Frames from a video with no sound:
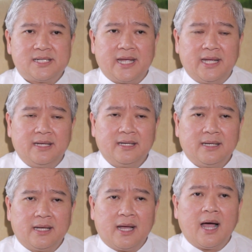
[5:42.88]
say,
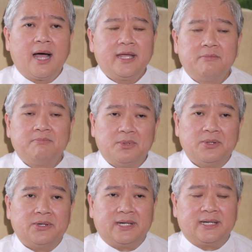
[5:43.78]
I am
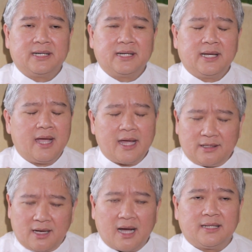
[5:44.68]
poor
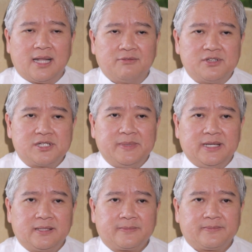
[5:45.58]
and God loves
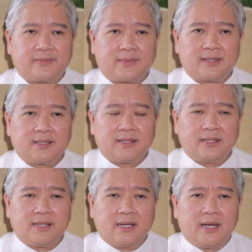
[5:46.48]
me.
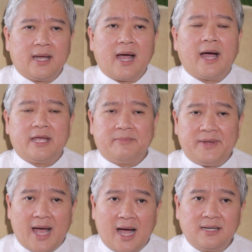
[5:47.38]
I
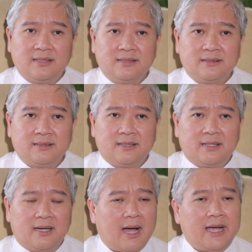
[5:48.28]
am young,
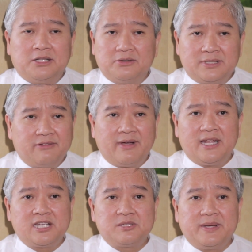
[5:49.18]
I don't have
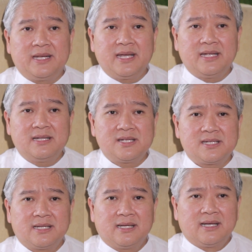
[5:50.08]
any
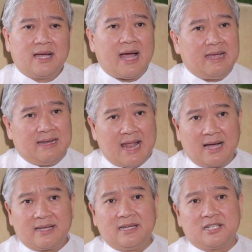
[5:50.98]
experience, I
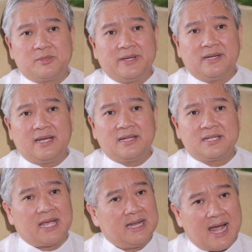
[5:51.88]
lack
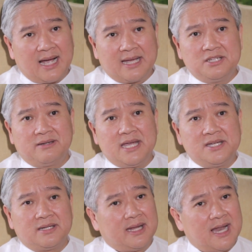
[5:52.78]
experience, I lack
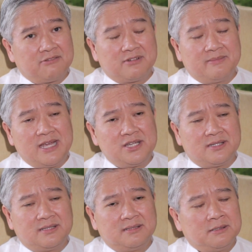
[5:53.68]
education, I lack
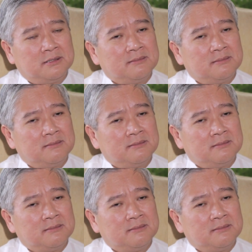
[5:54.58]
formation,